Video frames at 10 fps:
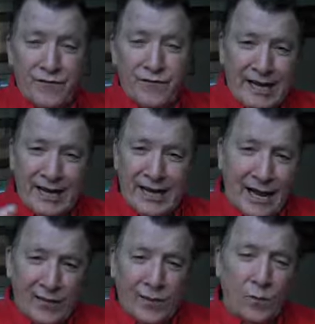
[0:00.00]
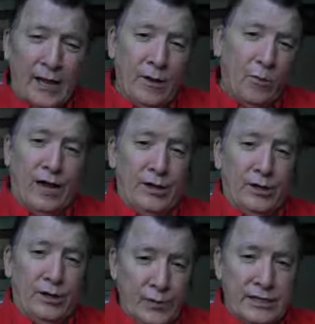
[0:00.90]
and getting it out of the way while you're
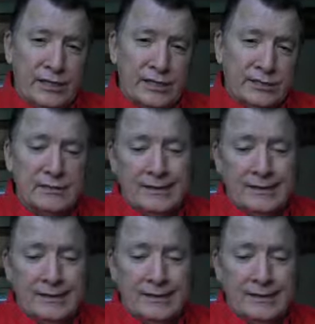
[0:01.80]
doing this.